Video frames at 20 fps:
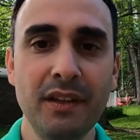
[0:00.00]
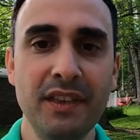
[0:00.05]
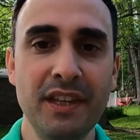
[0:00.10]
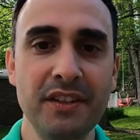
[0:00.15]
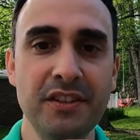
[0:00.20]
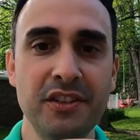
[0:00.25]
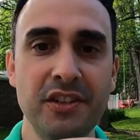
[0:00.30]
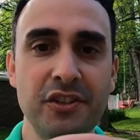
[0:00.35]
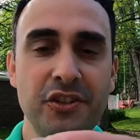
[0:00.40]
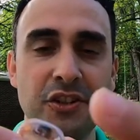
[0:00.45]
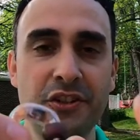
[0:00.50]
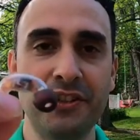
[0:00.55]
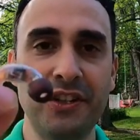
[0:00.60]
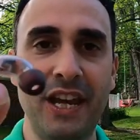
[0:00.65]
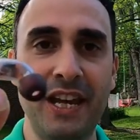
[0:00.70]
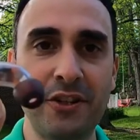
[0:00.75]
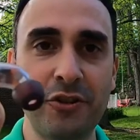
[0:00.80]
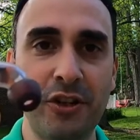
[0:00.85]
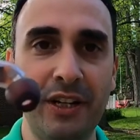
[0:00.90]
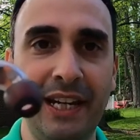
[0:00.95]
This is your
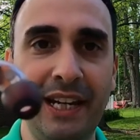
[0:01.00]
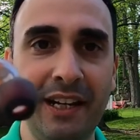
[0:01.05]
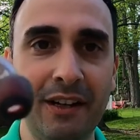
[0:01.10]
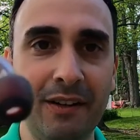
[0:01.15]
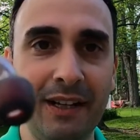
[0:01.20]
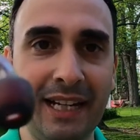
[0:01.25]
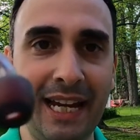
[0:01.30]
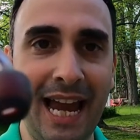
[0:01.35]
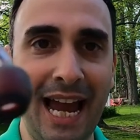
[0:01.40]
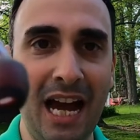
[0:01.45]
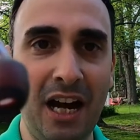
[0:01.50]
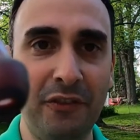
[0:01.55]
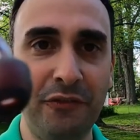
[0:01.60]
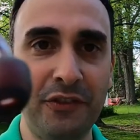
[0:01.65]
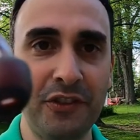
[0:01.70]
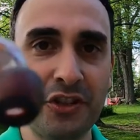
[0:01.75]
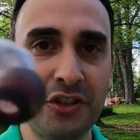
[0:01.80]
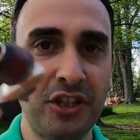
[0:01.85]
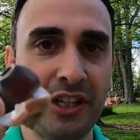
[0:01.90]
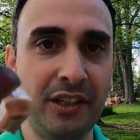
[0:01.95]
Tetra Hearing
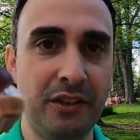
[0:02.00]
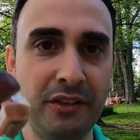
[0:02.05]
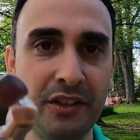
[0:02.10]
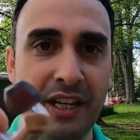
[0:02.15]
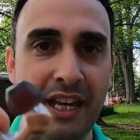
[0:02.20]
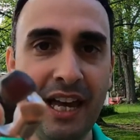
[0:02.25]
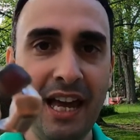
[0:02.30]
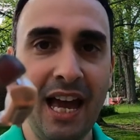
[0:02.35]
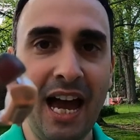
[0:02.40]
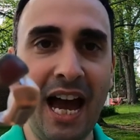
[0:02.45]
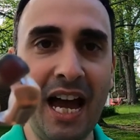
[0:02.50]
Alpha Shield.